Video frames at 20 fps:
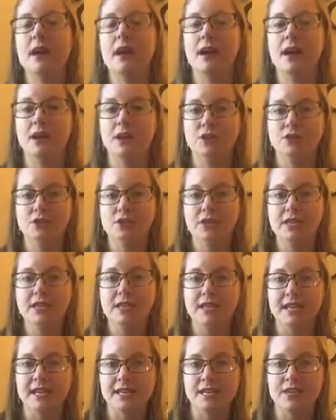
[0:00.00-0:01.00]

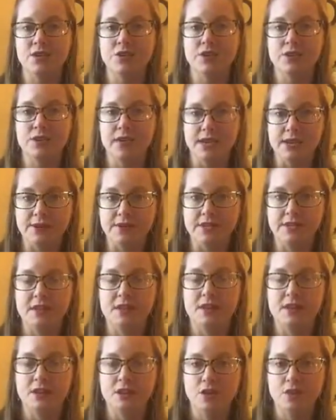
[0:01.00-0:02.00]

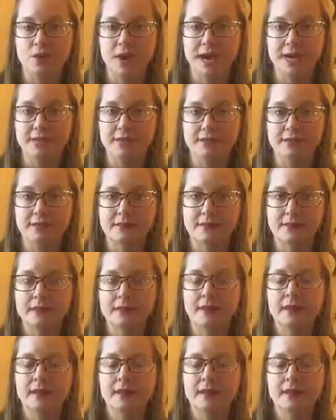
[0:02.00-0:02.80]
$192,000 in the US.